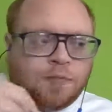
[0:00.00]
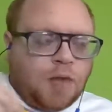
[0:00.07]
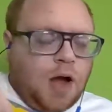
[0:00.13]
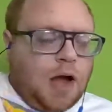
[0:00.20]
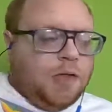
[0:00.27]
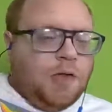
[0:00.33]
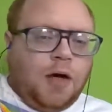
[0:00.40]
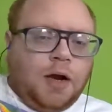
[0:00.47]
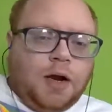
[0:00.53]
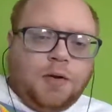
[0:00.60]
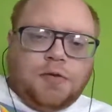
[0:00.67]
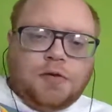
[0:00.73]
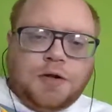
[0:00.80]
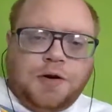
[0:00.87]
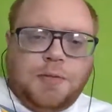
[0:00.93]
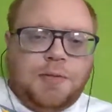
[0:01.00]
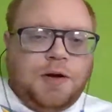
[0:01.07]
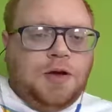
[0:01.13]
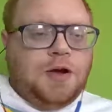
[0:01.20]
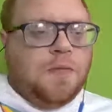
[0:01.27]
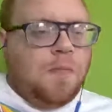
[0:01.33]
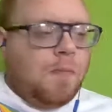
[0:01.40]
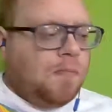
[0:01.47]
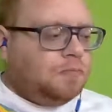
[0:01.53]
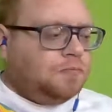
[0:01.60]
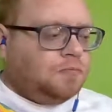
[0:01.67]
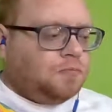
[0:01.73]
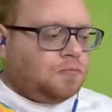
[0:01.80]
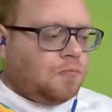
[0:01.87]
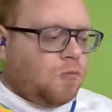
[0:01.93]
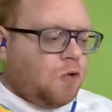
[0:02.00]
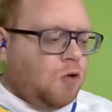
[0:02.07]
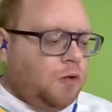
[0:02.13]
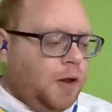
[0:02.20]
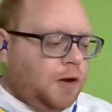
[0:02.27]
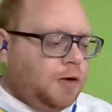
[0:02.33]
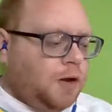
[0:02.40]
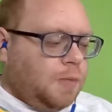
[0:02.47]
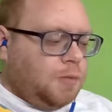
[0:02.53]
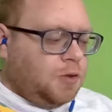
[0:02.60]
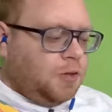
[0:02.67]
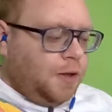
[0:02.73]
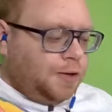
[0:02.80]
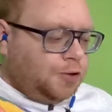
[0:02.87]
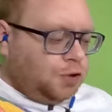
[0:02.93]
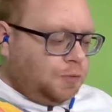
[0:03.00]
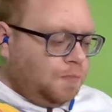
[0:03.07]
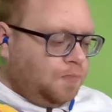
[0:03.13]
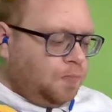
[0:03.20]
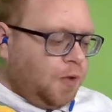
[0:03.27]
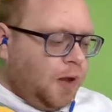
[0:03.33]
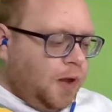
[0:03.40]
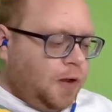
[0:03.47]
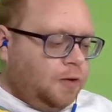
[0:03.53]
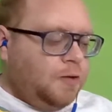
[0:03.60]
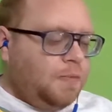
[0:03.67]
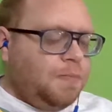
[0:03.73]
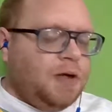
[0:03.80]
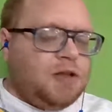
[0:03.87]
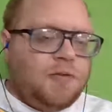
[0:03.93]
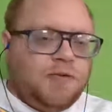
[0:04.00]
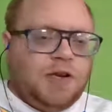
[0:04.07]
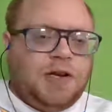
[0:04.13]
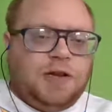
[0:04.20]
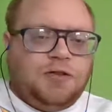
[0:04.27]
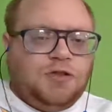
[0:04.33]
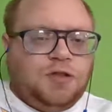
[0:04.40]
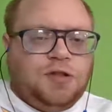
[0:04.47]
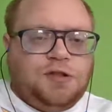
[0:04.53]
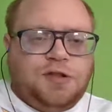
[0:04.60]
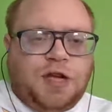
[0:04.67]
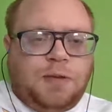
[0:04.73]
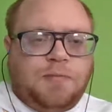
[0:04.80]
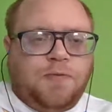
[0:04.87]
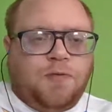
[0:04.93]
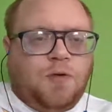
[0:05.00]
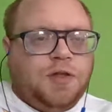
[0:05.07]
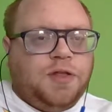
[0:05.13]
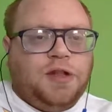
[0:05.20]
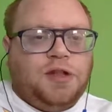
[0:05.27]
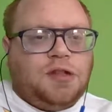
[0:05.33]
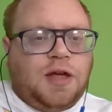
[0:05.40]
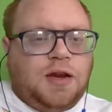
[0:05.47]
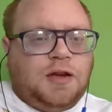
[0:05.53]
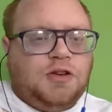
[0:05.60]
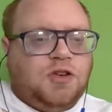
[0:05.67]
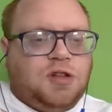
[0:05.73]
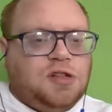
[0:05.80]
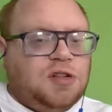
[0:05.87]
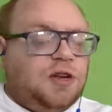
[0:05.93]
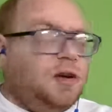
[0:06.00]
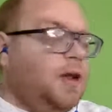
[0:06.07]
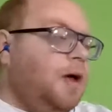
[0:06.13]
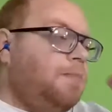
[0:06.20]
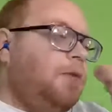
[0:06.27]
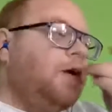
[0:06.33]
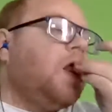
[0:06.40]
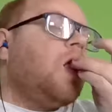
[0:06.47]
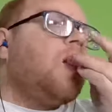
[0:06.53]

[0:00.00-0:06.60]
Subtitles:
I thought I was going to be like done with lunch. I had the best of intentions to eat before this, and it just didn't happen.